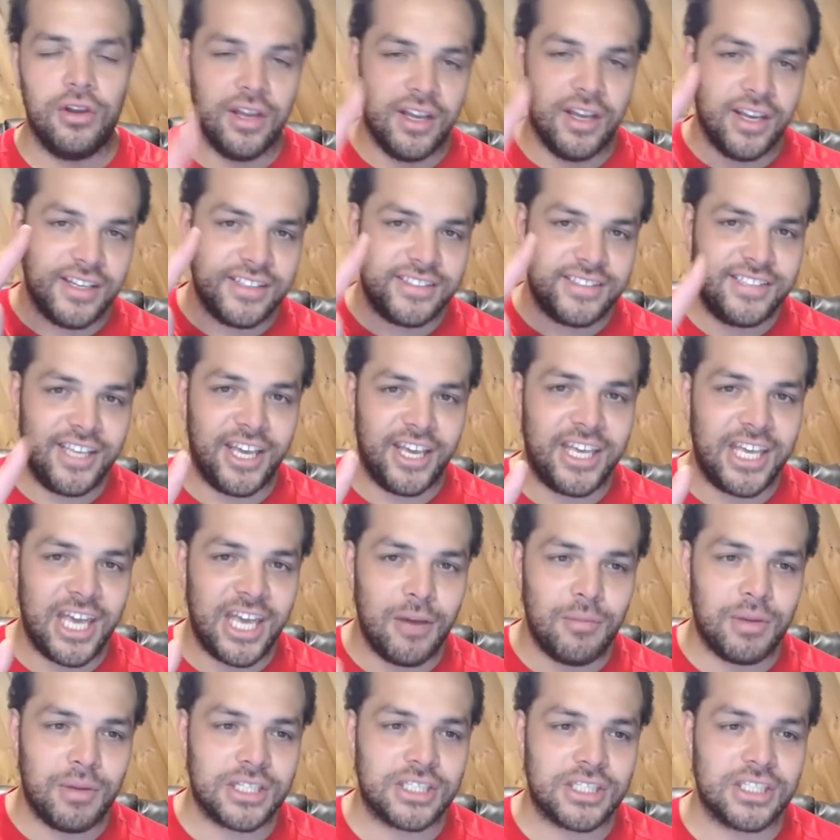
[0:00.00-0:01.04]
Take care,
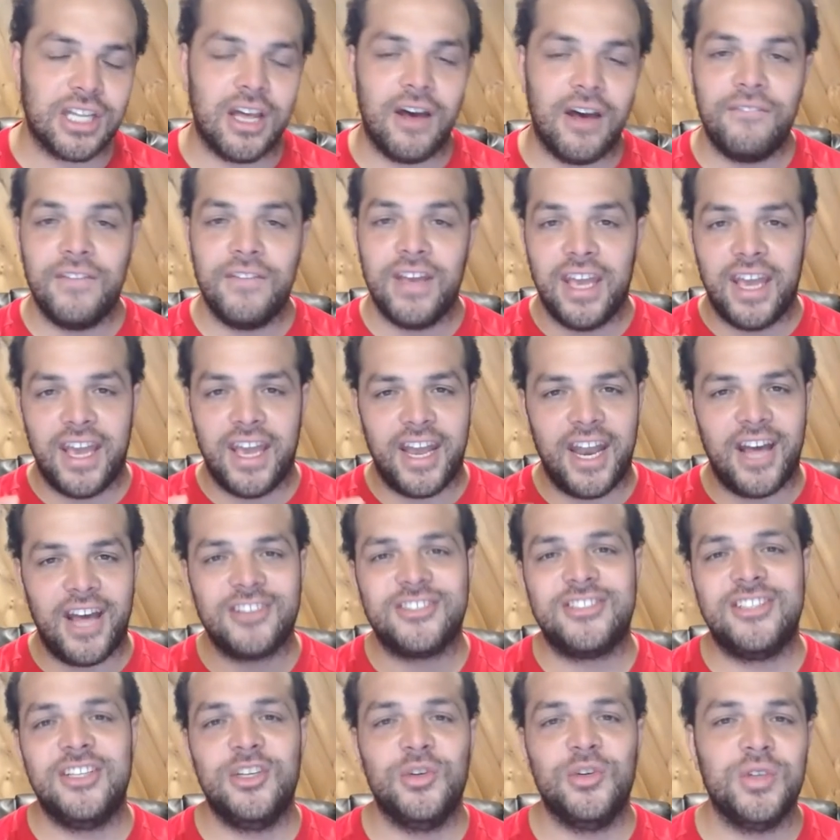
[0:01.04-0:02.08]
much love, and I'll see you
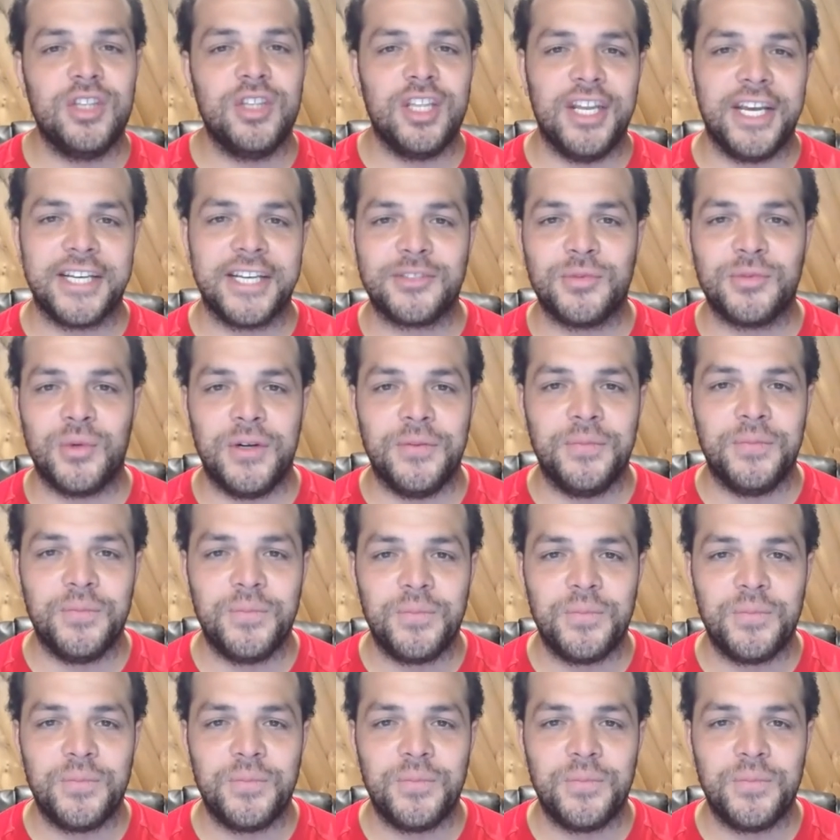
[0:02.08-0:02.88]
in the next one.